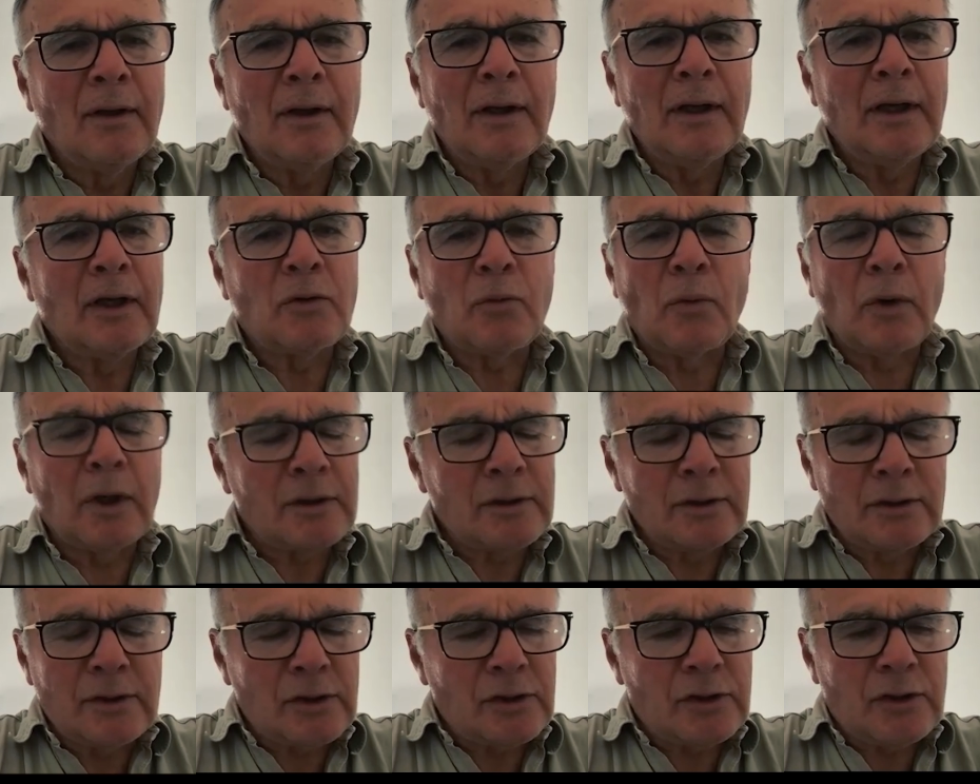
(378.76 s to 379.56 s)
It
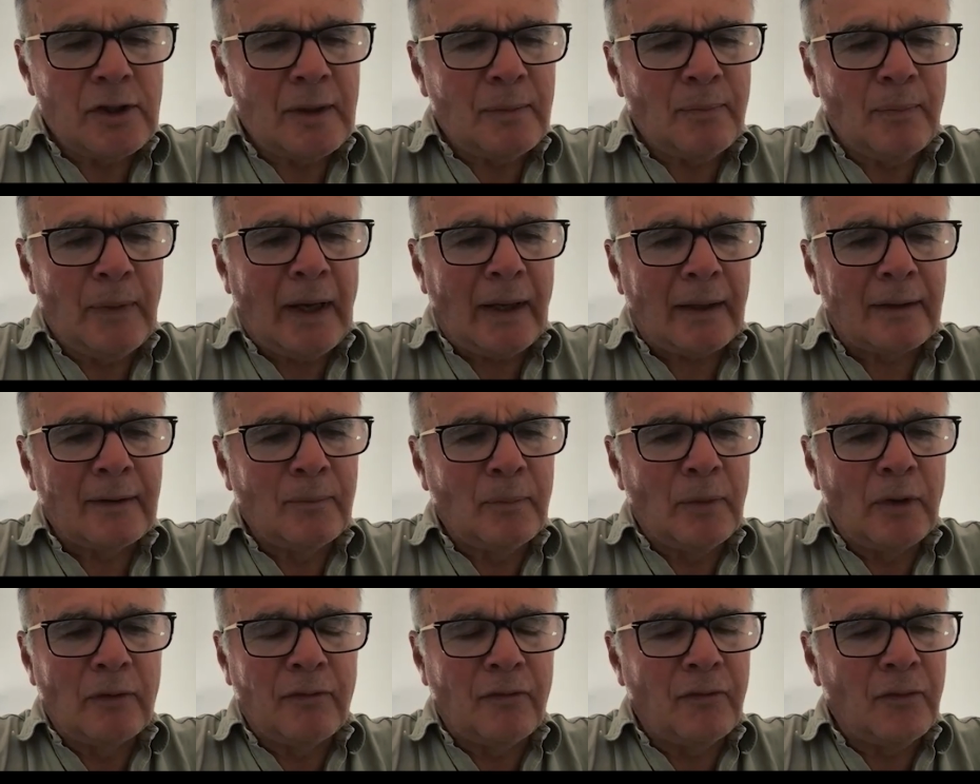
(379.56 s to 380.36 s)
wasn't a setback.
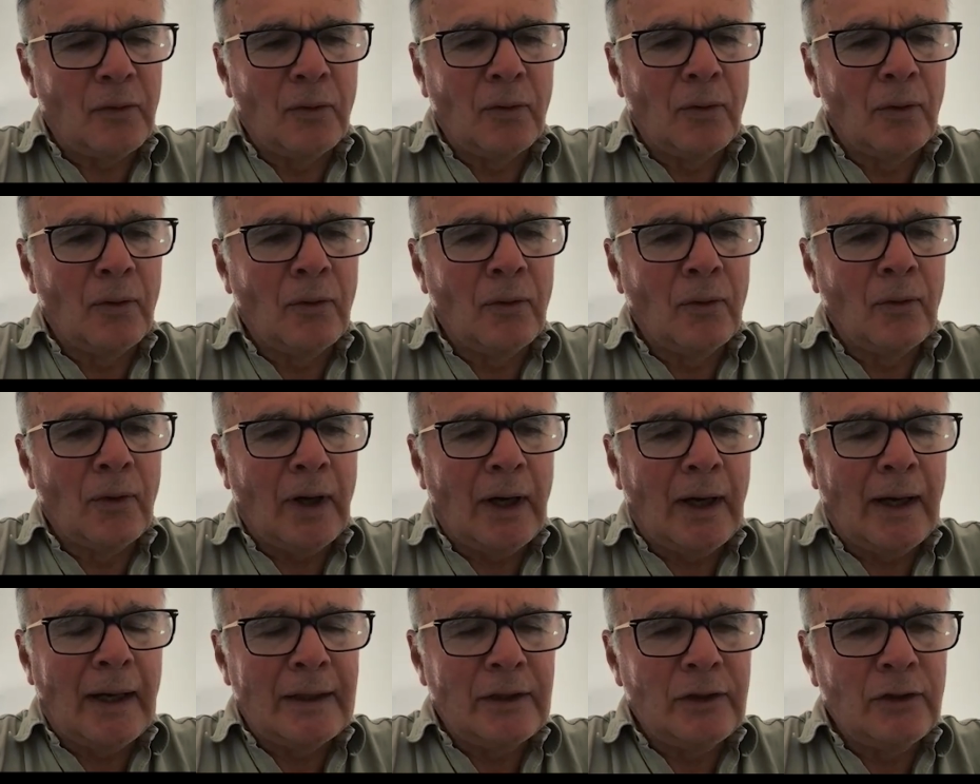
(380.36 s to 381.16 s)

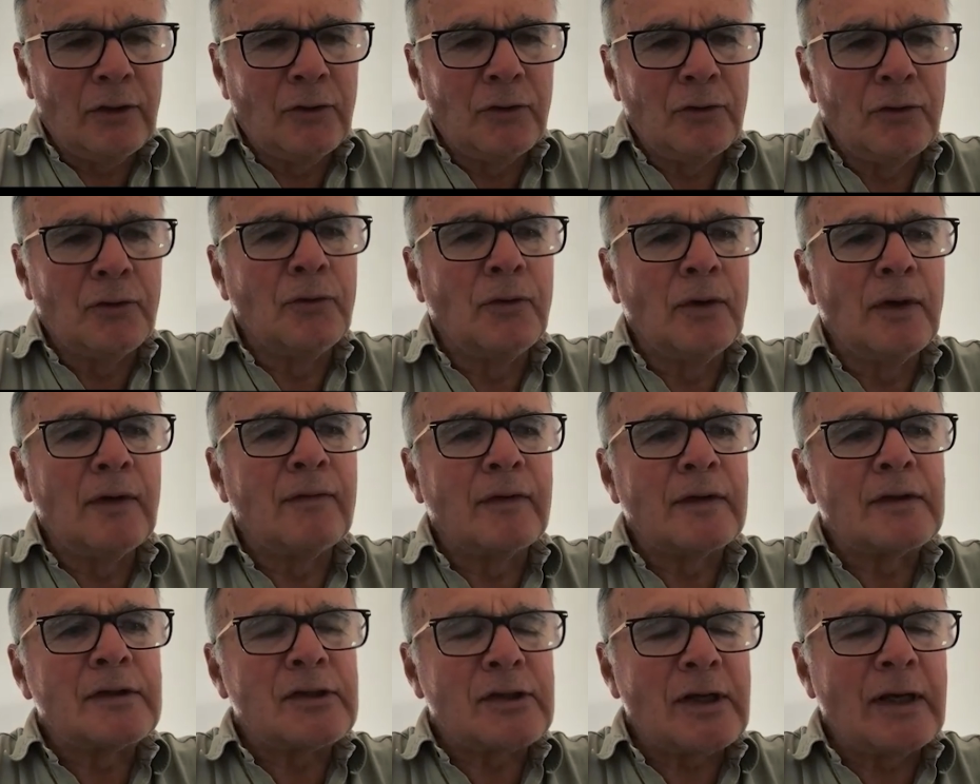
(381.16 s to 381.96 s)
Before I knew you
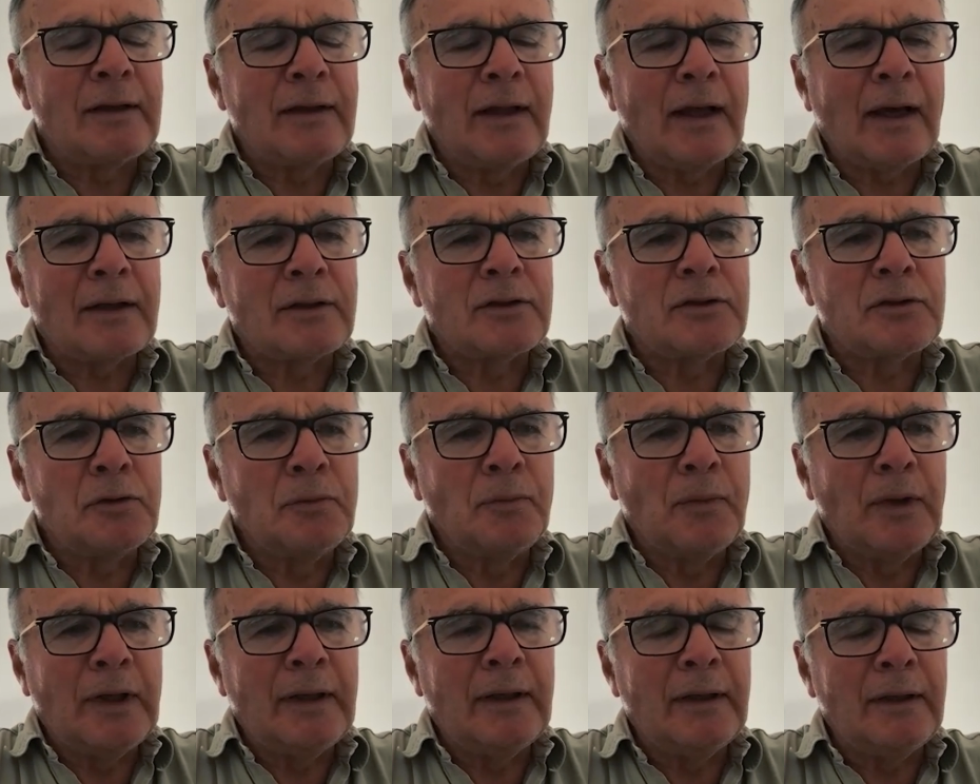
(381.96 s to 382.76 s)
even said that to
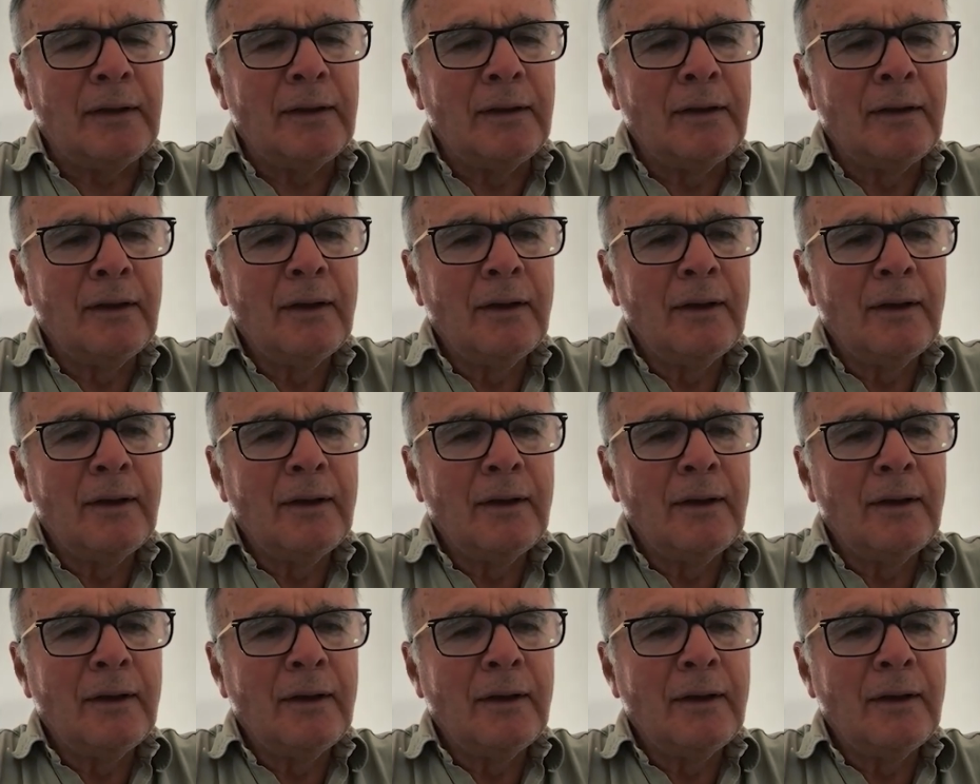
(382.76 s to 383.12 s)
me,